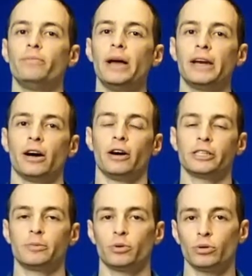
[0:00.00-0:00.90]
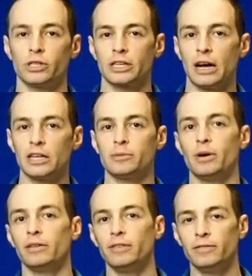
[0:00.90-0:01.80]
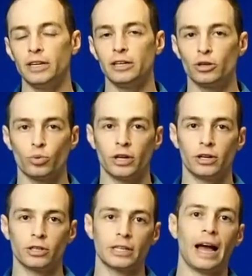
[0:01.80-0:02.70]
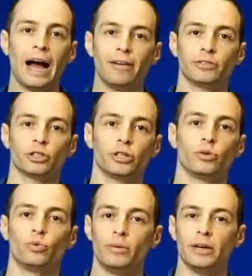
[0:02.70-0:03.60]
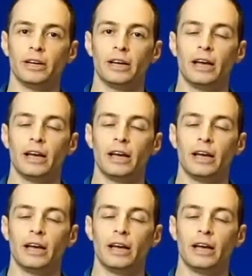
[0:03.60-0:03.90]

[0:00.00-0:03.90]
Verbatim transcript: in men, osteoporosis comes about 15 to 20 years after women.